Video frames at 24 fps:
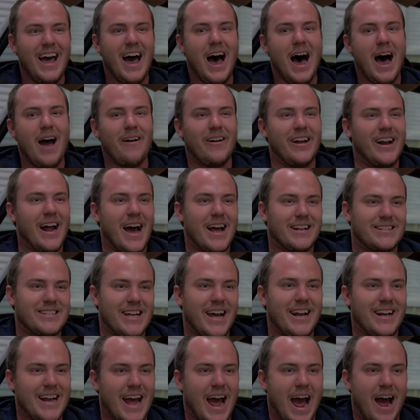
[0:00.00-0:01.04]
I mean, I
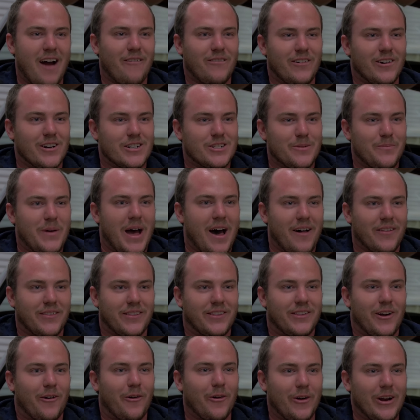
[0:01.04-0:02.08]
tend to average about
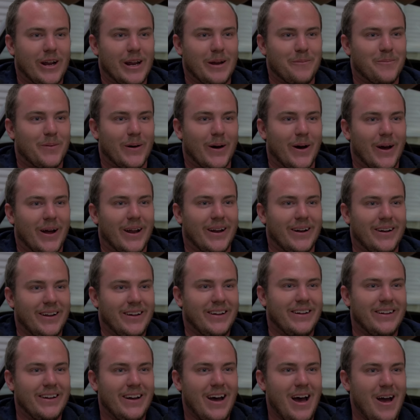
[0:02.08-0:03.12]
30, but
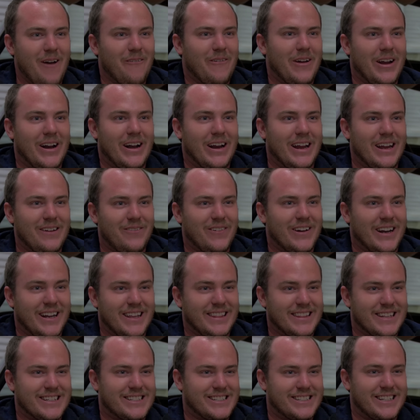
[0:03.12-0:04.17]
I mean, even
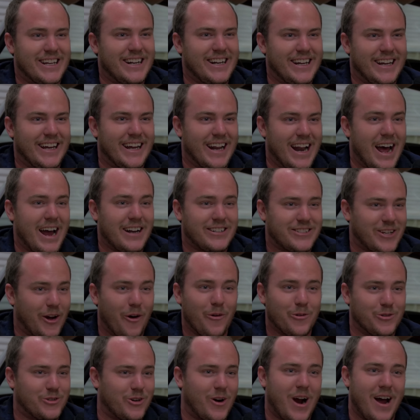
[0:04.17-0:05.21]
in the city, and I
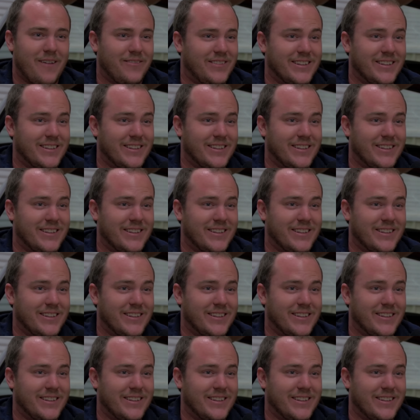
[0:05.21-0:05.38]
don't drive